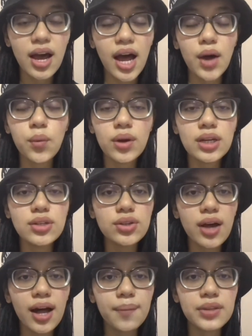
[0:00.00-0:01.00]
I wanted to
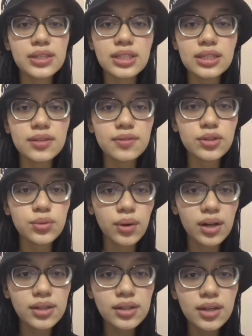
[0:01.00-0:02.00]
help this
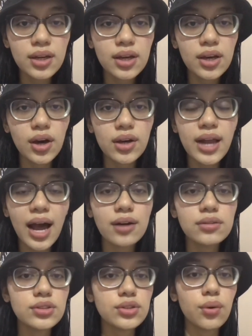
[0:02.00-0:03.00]
individual on how
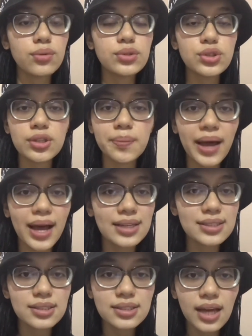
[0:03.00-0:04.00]
to
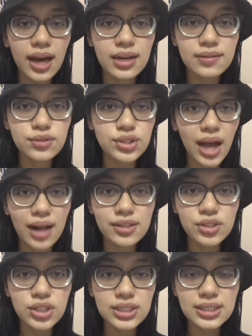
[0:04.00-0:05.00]
surpass this kind of
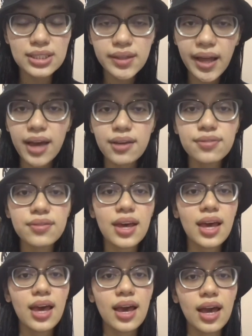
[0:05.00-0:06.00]
challenges in life,
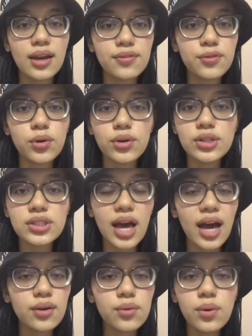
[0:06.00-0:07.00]
and of course
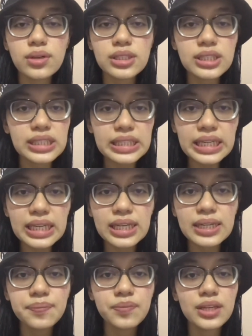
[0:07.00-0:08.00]
I don't want to see
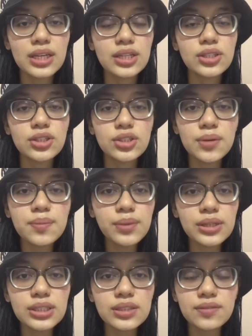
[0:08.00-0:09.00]
the
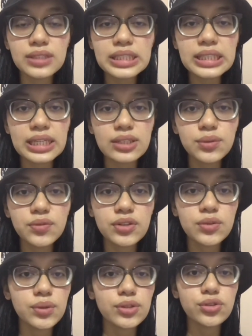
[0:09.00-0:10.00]
numbers of these
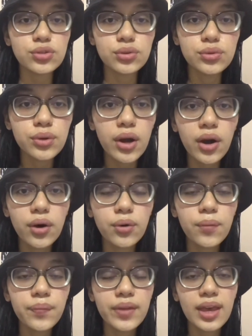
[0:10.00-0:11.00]
individuals to grow,
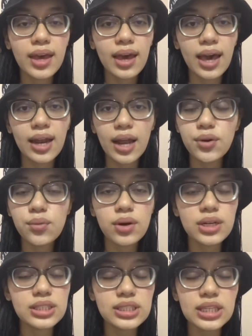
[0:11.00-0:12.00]
and I don't
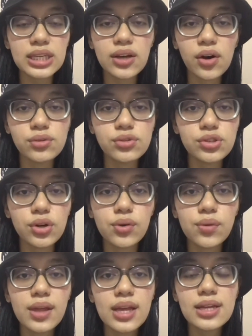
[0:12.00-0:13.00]
want to see also
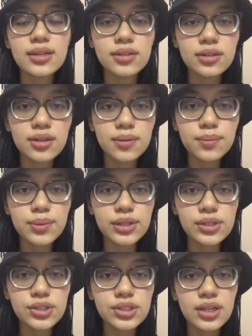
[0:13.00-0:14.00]
the
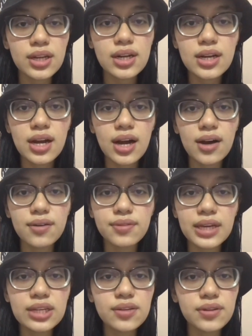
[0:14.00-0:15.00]
numbers of
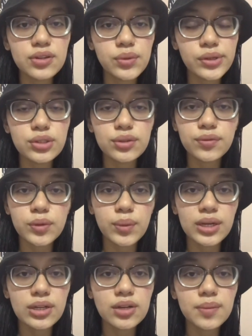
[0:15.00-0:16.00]
individuals who've
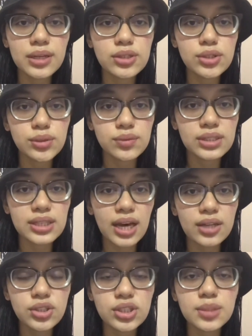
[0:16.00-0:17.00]
already committed
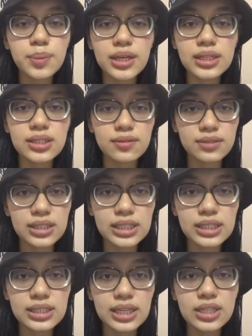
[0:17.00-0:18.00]
suicide just because of
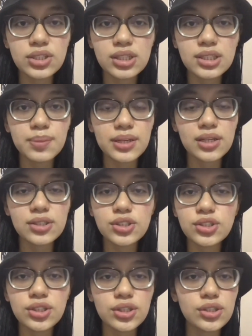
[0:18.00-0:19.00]
this, and just because
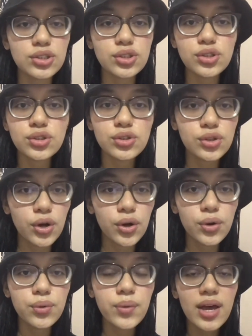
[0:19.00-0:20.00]
there is
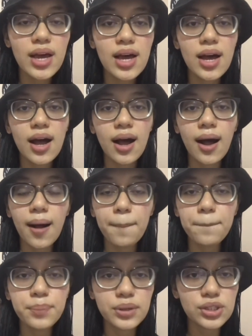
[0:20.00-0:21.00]
no
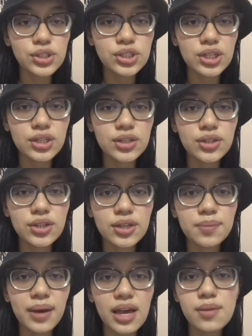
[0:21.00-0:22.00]
person who can
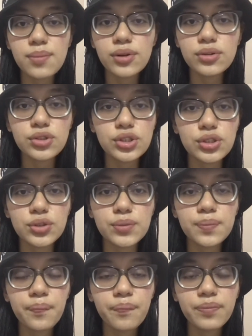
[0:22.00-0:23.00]
be able
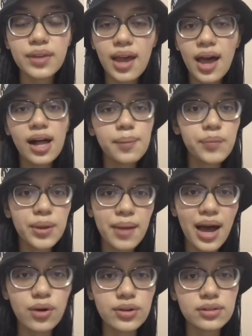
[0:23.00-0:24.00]
to help them
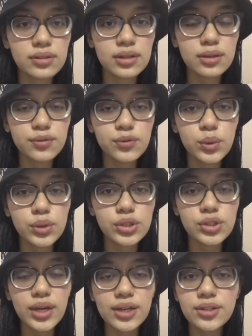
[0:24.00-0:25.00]
out, and of course
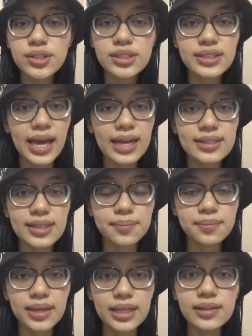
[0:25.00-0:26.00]
to understand them
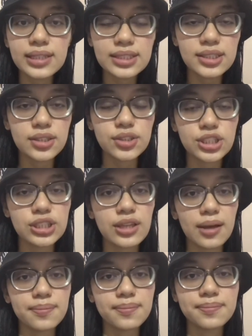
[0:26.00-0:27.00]
and listen to
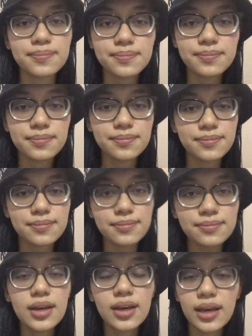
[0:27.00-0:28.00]

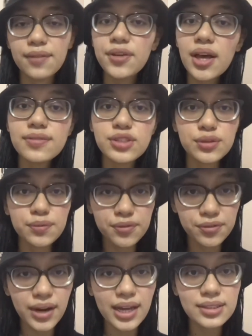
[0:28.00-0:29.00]
them. If you have some
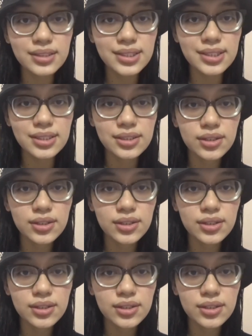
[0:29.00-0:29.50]
friends